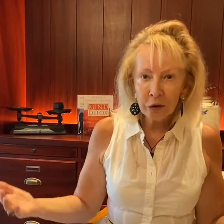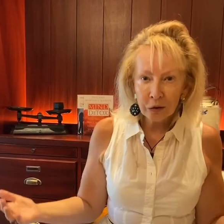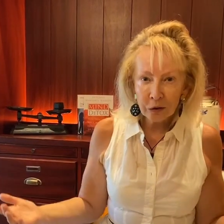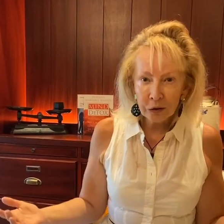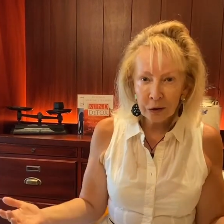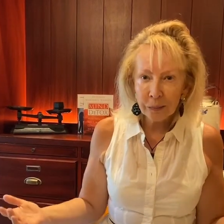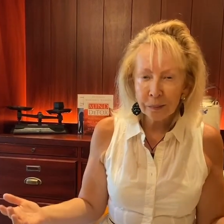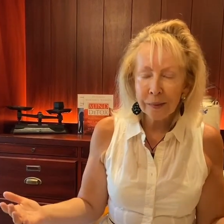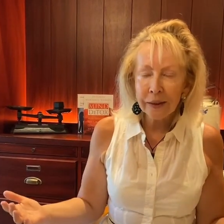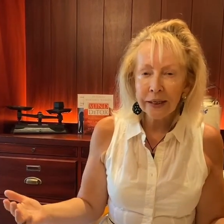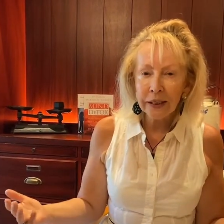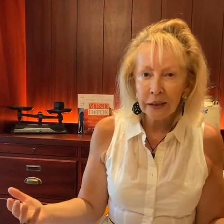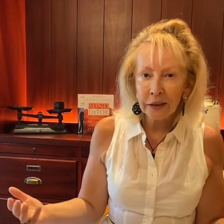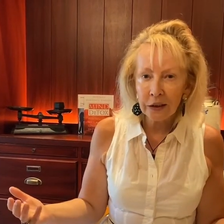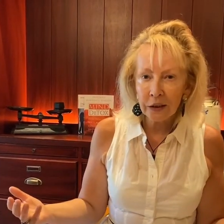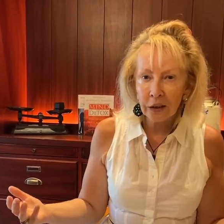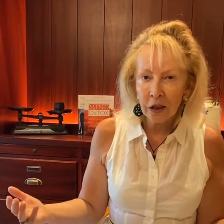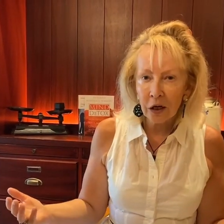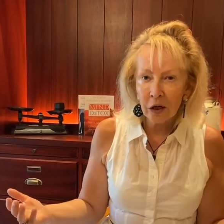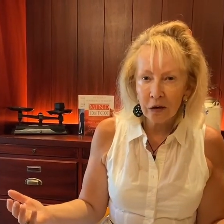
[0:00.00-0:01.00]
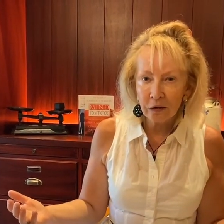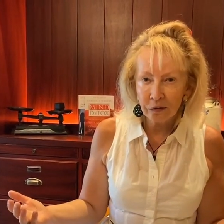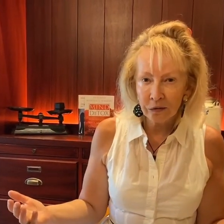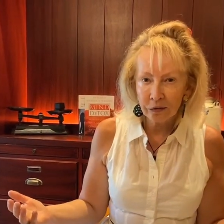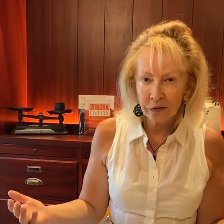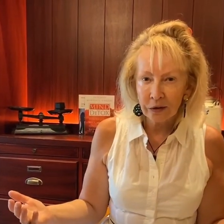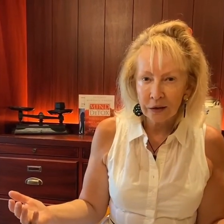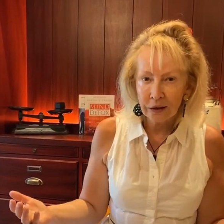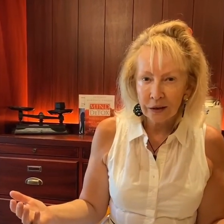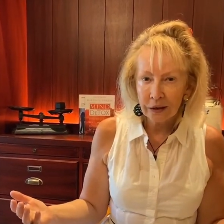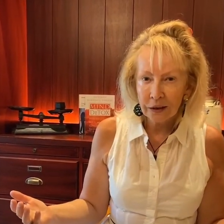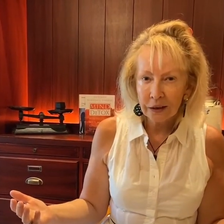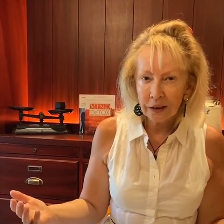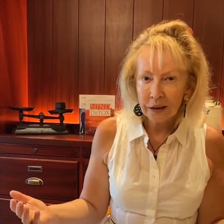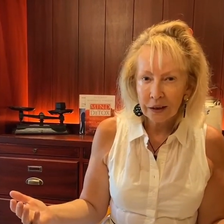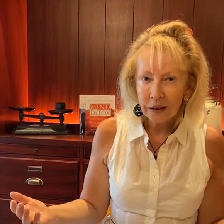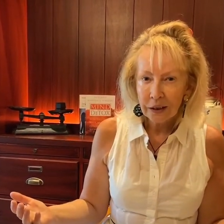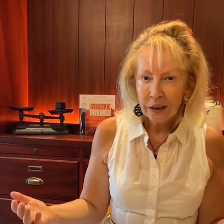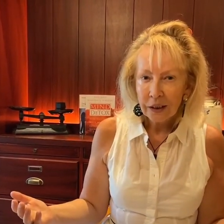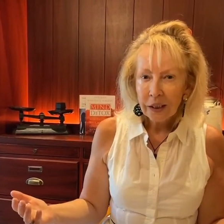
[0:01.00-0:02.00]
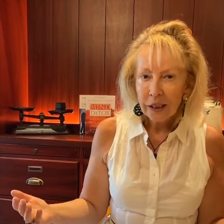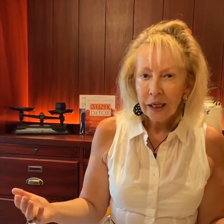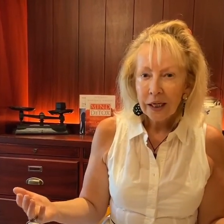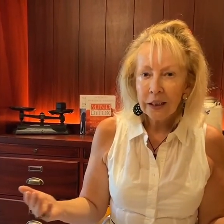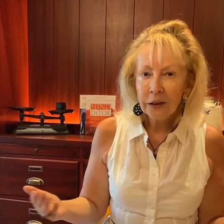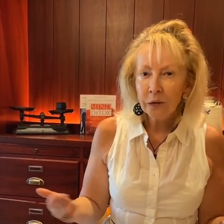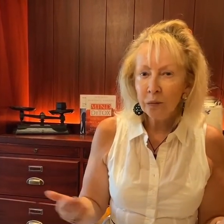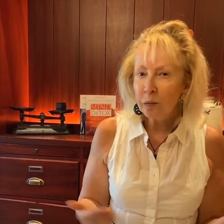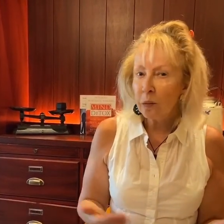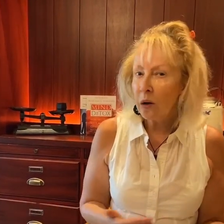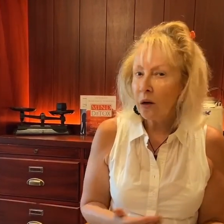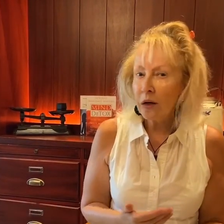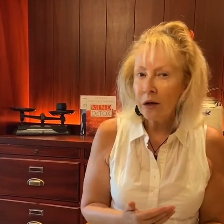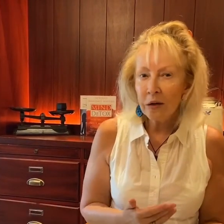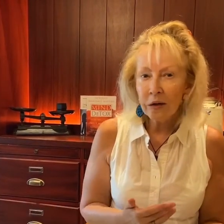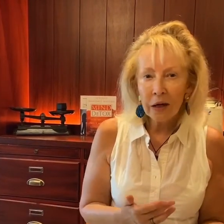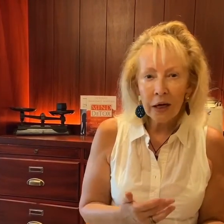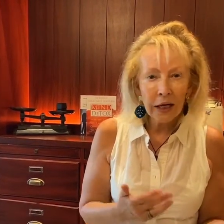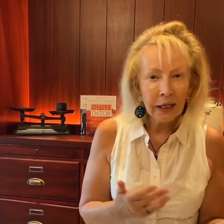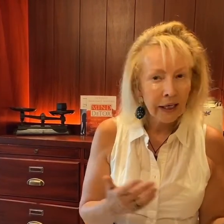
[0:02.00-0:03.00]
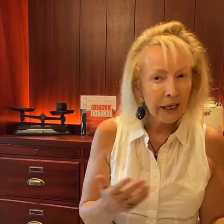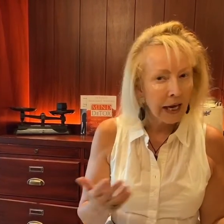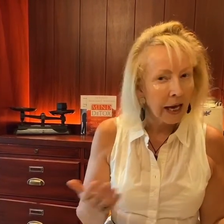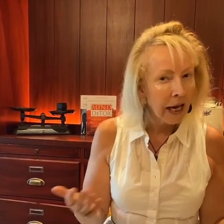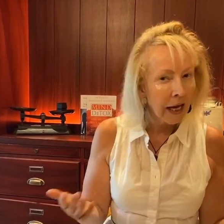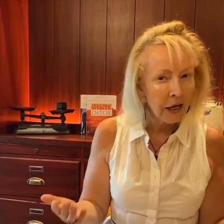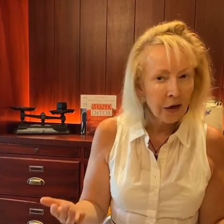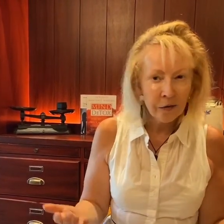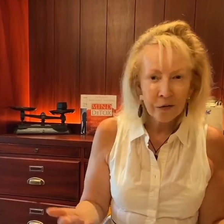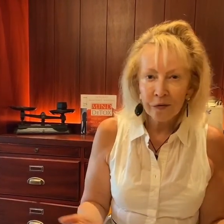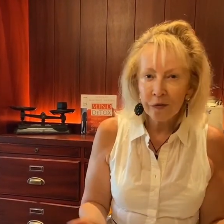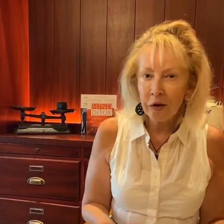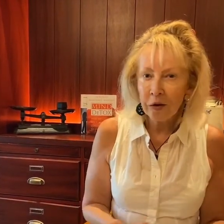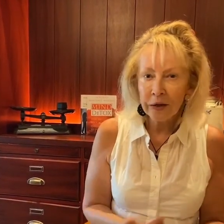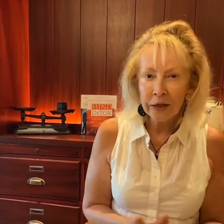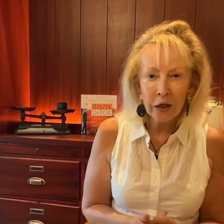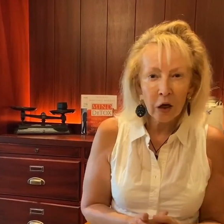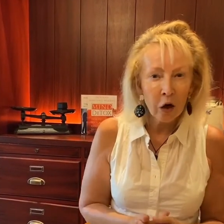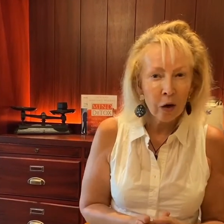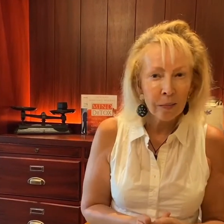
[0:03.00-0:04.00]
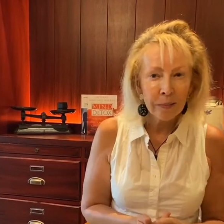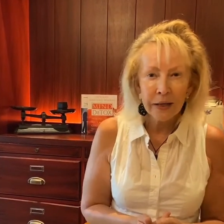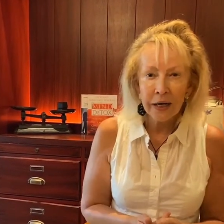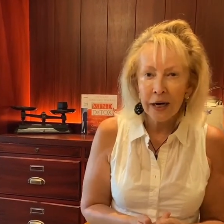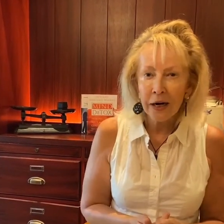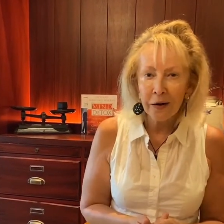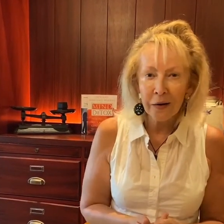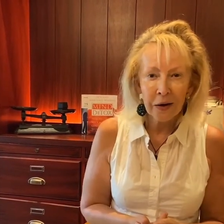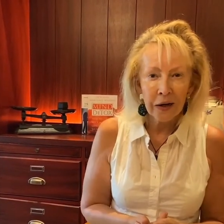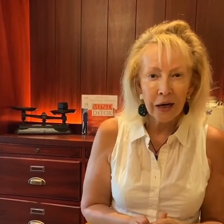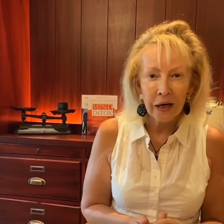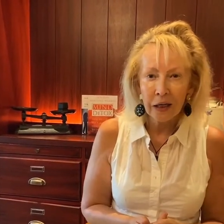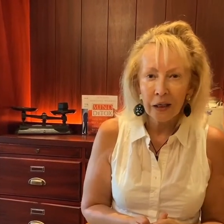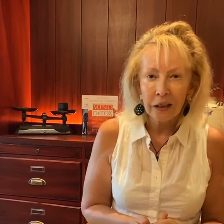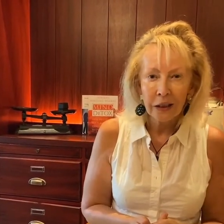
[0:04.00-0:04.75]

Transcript: speak at a conference. It's again, a very common area.